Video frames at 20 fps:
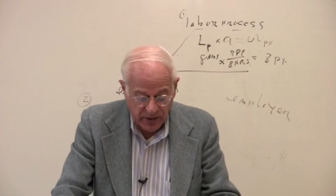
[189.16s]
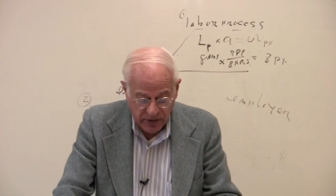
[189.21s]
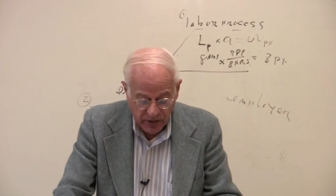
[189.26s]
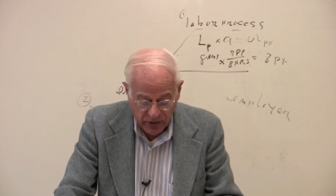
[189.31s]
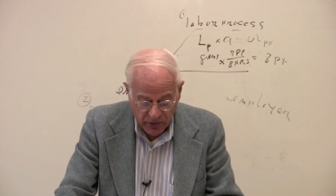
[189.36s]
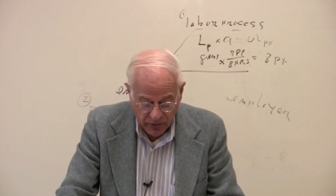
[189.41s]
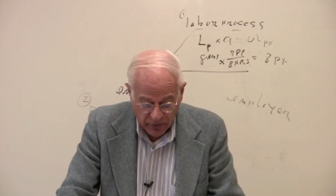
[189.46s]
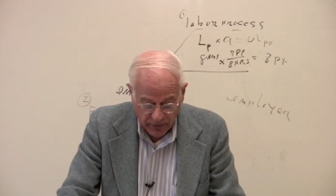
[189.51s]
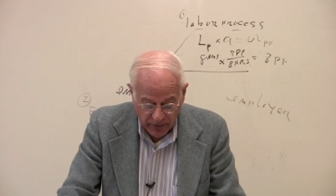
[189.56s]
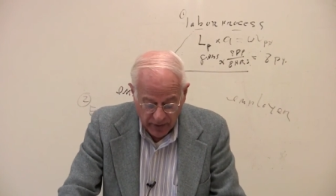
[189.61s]
is
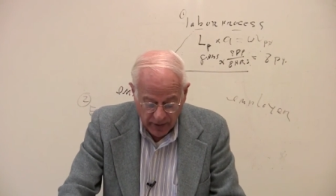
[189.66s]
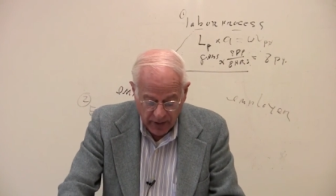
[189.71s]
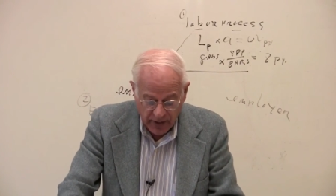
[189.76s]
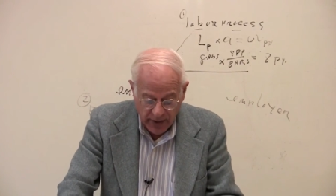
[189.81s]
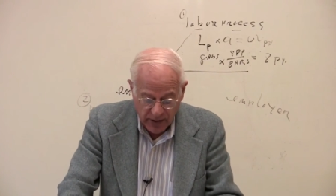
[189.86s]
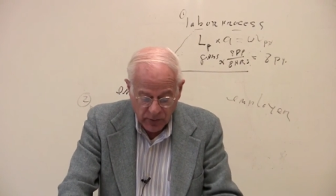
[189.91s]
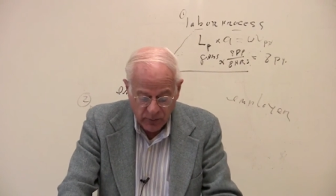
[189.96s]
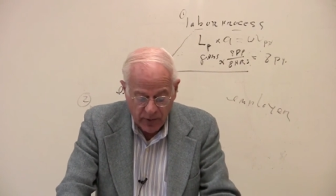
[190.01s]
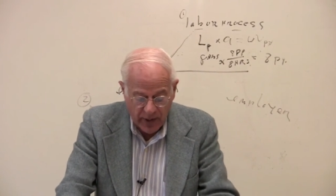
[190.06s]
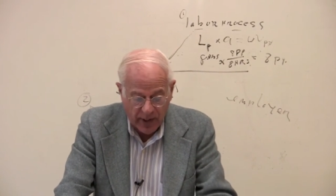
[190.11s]
occurring
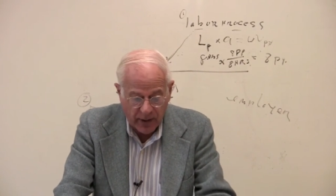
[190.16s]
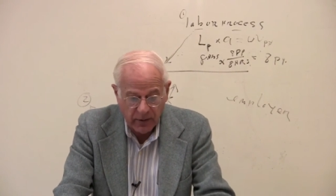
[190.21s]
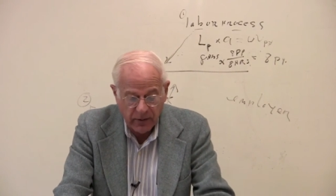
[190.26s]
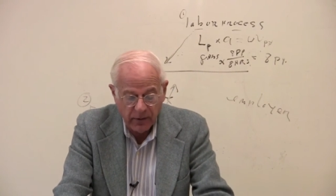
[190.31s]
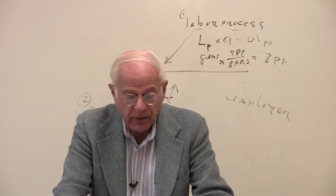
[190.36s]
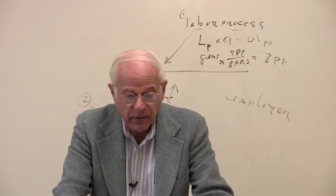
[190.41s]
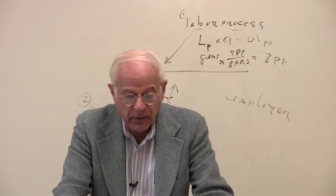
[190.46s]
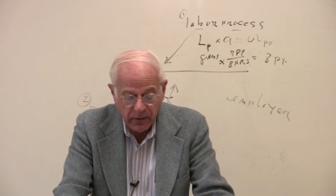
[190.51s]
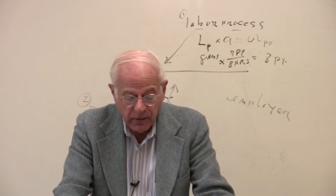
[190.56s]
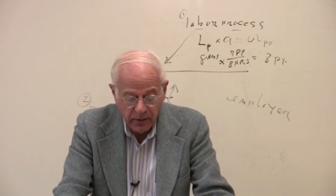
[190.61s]
as well,
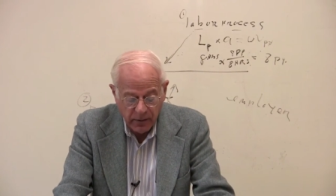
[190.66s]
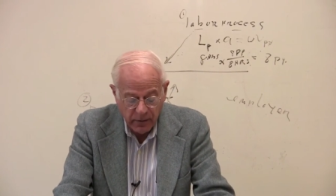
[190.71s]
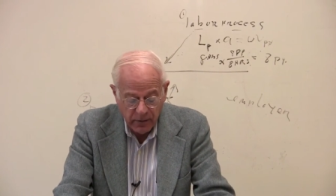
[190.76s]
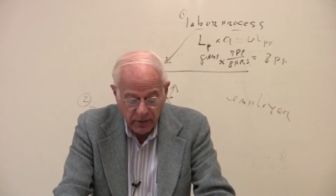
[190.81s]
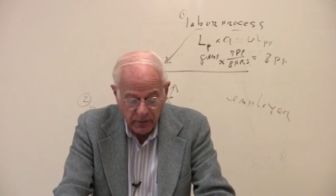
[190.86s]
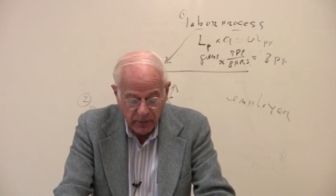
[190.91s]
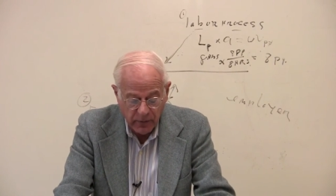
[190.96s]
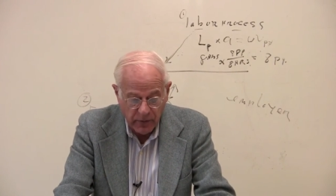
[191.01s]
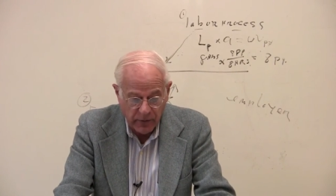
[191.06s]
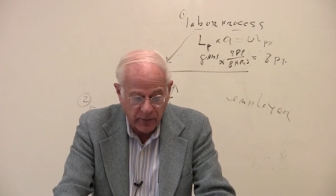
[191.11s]

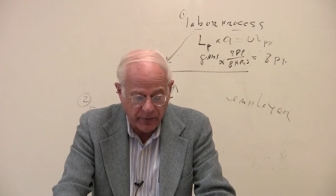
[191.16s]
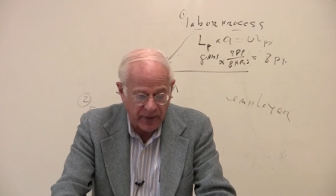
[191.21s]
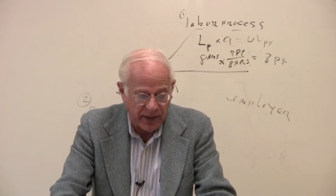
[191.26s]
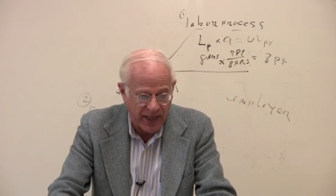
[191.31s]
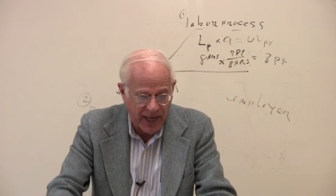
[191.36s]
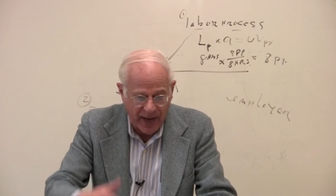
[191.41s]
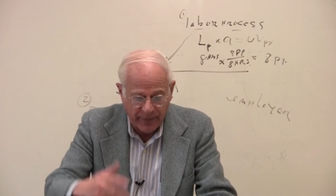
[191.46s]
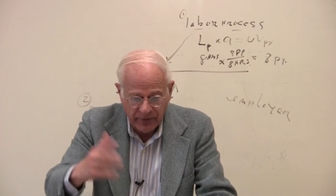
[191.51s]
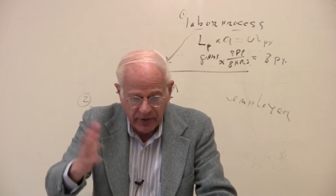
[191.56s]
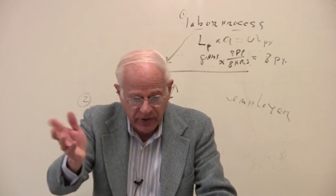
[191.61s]
whether it be
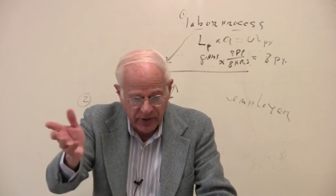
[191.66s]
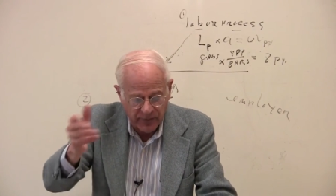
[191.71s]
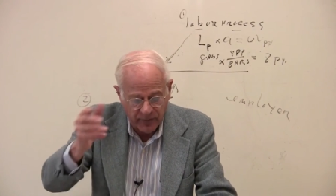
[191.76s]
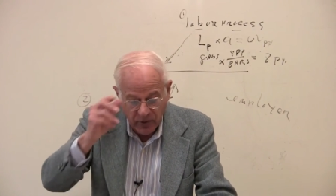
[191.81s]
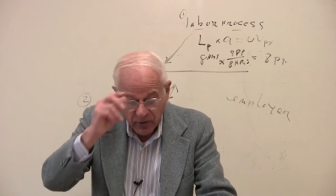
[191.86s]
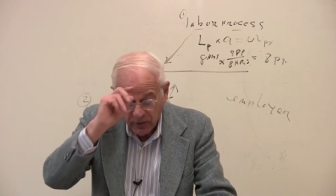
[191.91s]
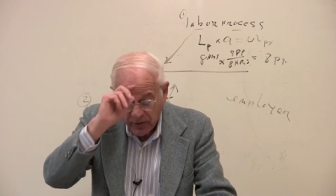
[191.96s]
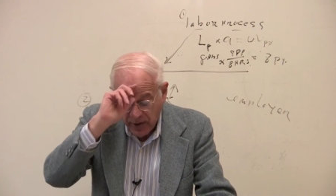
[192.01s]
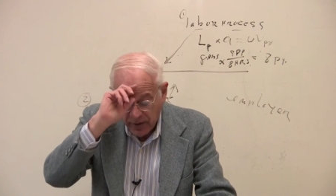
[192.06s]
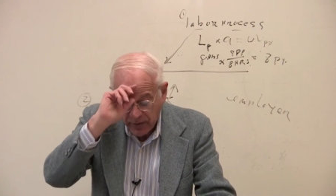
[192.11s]
capitalism or